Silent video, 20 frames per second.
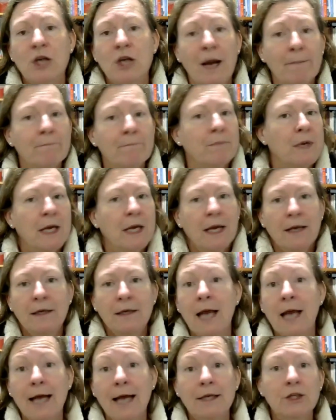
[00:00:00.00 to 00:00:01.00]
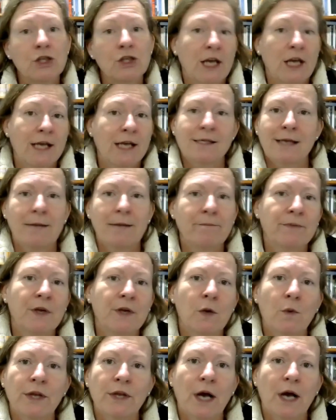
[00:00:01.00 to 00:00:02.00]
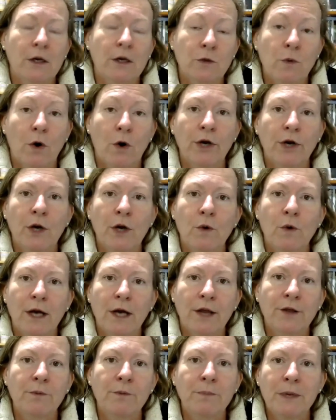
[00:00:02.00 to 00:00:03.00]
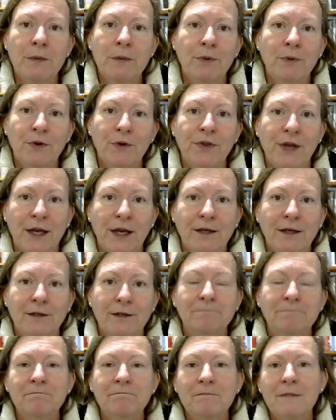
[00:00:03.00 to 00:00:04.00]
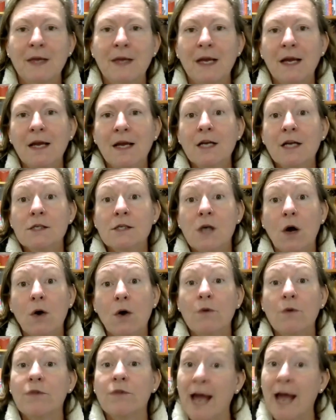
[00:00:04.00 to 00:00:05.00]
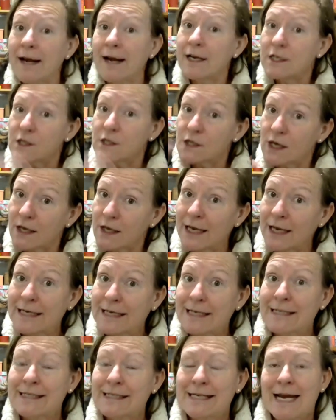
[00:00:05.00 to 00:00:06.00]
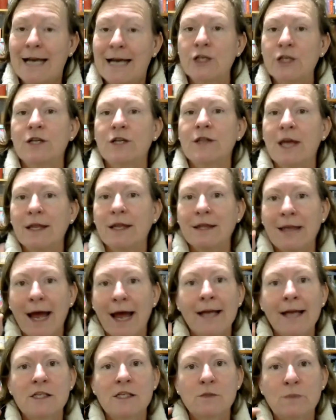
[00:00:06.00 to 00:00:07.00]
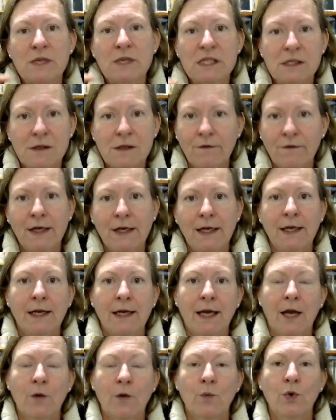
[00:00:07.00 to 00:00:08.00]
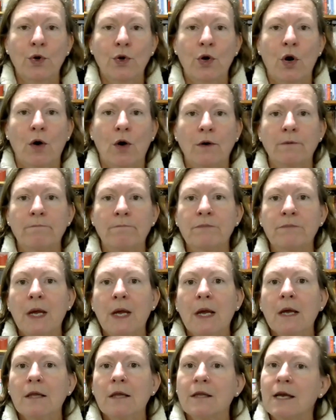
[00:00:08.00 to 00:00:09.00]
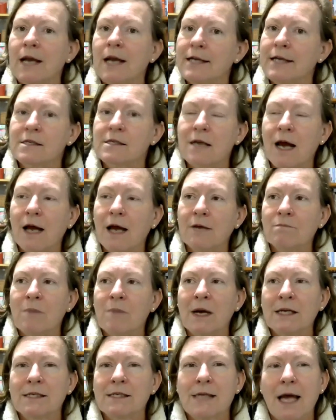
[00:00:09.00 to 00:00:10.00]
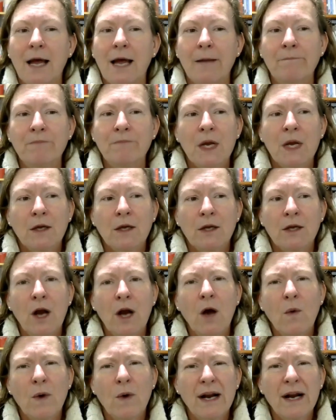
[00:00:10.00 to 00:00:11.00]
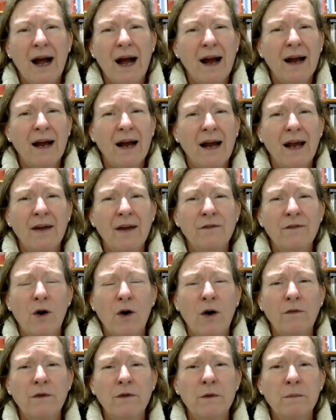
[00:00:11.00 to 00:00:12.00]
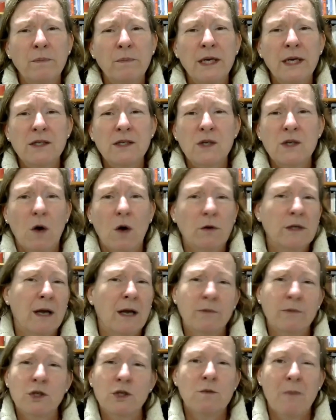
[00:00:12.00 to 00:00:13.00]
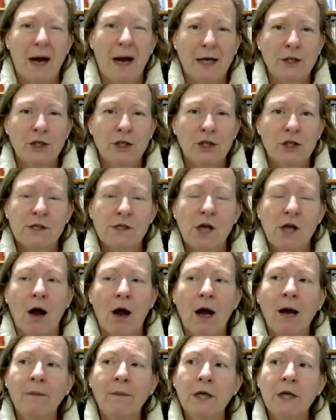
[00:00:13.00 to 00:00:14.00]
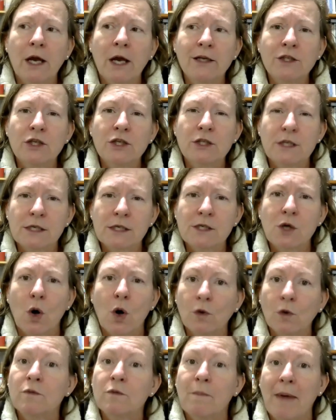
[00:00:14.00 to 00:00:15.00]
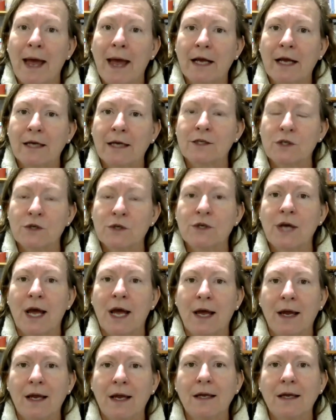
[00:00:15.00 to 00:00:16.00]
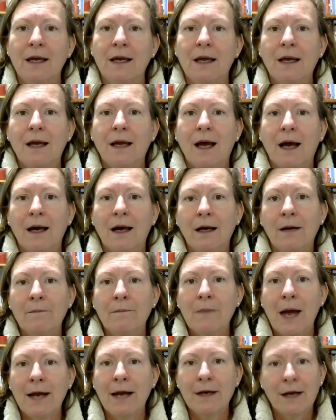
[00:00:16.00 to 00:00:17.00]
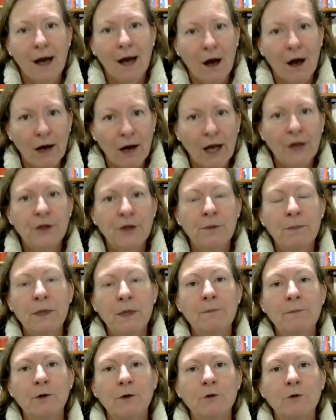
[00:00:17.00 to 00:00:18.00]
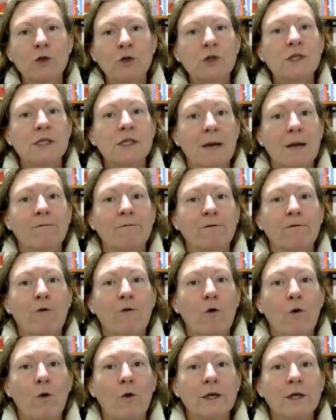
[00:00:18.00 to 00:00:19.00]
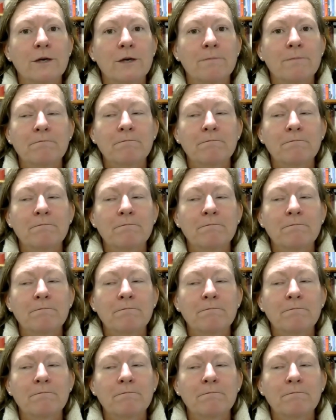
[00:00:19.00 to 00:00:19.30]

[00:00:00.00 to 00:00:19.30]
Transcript: jump in and share something without worrying what other people think. So that is an intention that they specifically can work on. The next client might say, you know what, I've often been told I'm too much. So I'm going to just hold back today and allow other people to step forward.